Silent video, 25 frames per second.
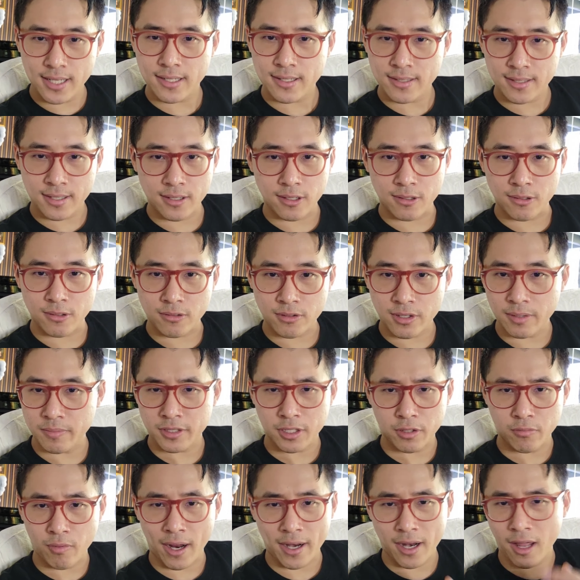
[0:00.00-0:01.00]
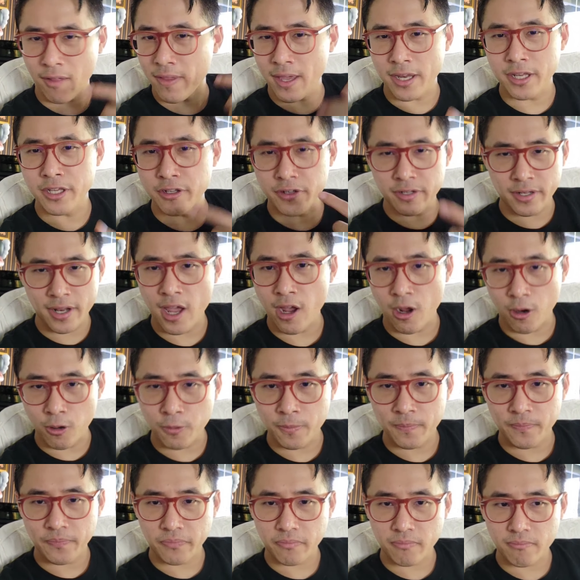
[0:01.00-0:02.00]
into crypto right now that you know,
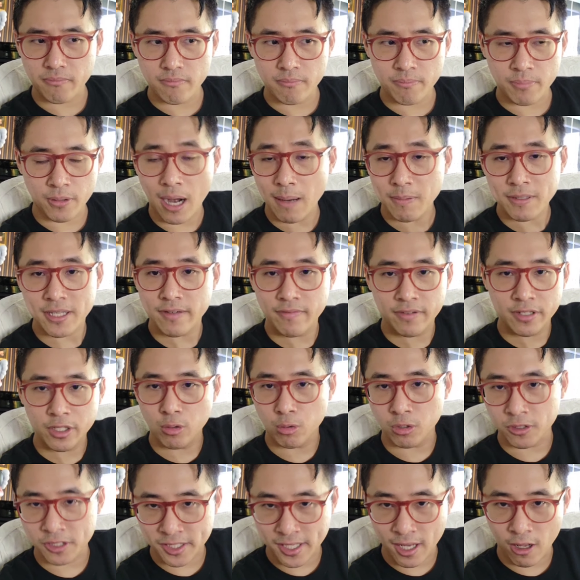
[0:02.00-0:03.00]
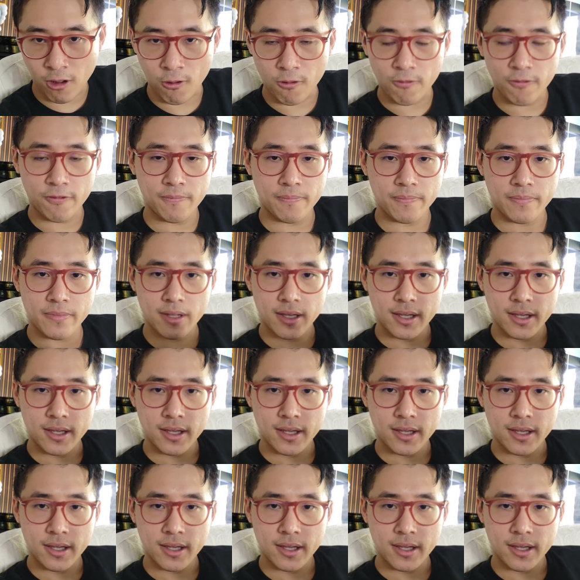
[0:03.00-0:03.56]
perhaps even yourself,